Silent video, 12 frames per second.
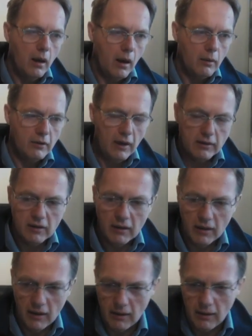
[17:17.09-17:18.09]
I was actually
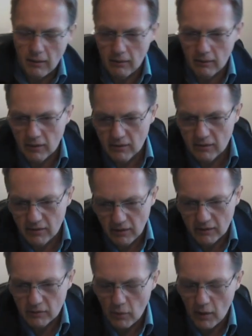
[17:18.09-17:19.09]
going to
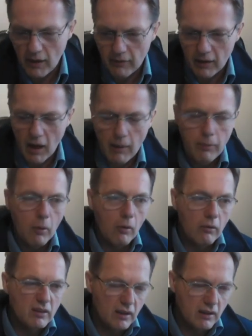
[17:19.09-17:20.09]
consider squaring up
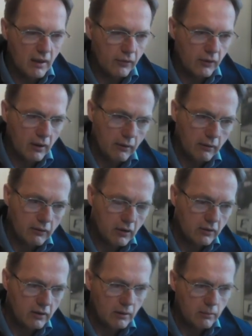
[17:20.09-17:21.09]
or significantly
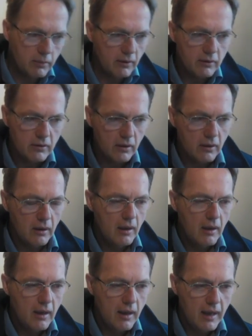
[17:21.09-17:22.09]
reducing the position
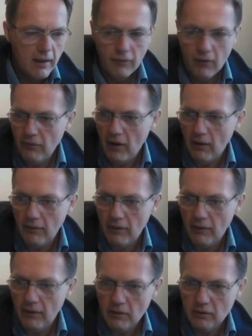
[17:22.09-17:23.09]
if I felt
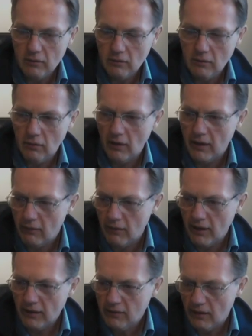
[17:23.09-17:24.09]
there was greater
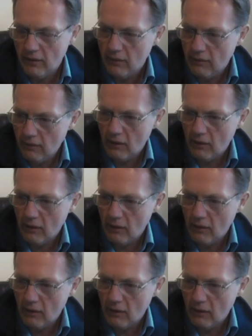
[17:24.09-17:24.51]
risk than